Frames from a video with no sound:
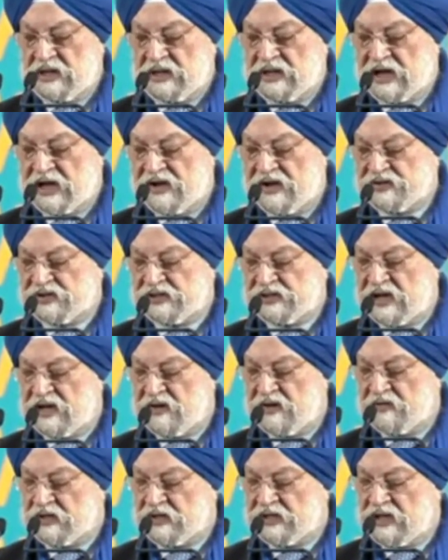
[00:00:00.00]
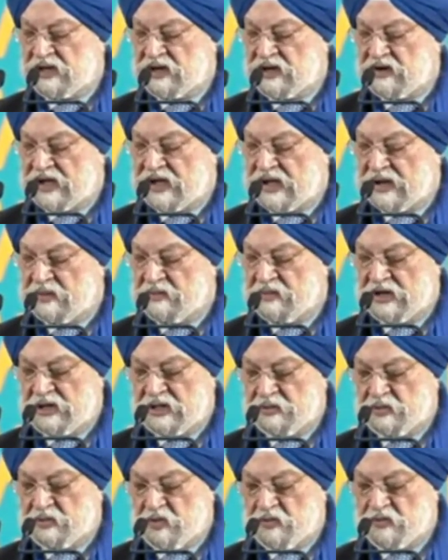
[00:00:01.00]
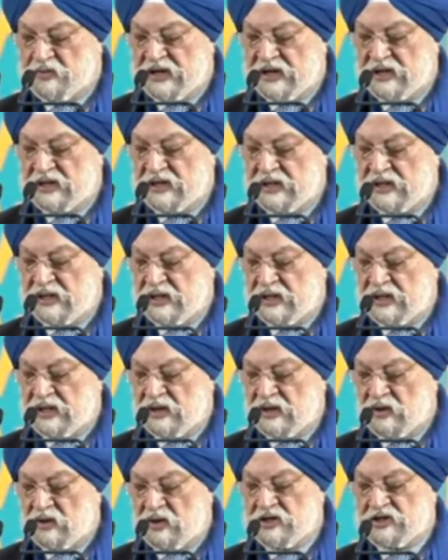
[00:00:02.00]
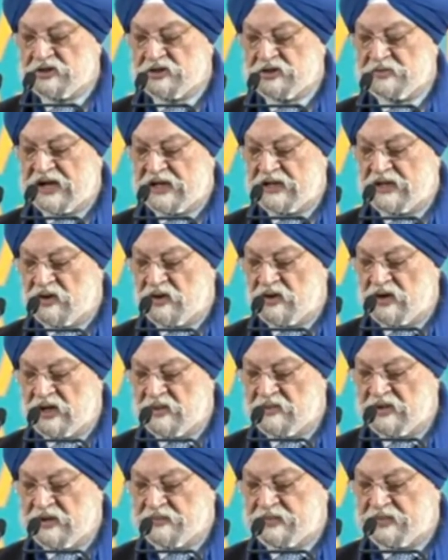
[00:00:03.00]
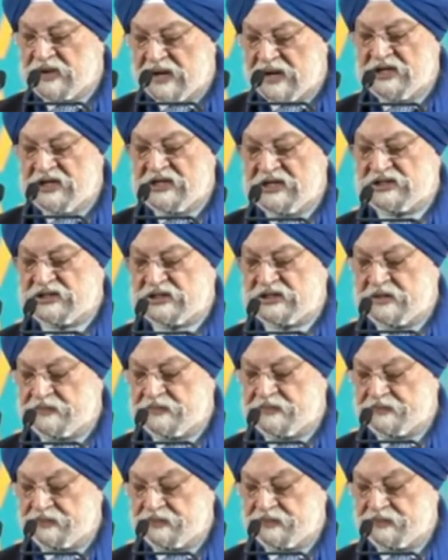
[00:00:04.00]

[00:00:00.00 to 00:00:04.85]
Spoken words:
Lifestyle for the Environment movement launched by the Honorable Prime Minister.